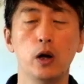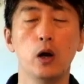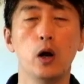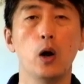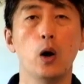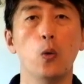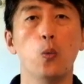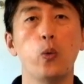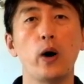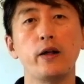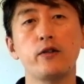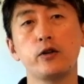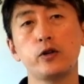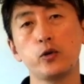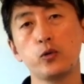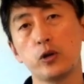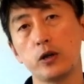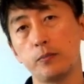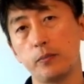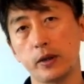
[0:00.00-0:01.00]
Whether
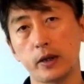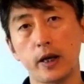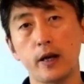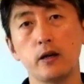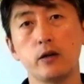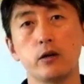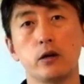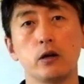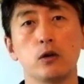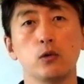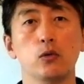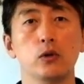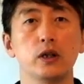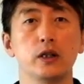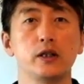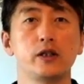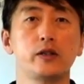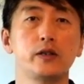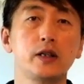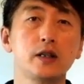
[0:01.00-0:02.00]
you're a beginner or a
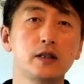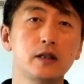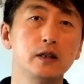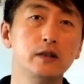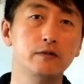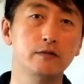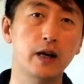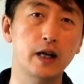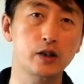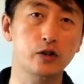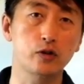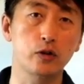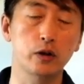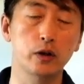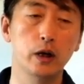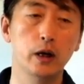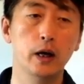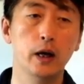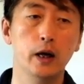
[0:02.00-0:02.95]
seasoned investor,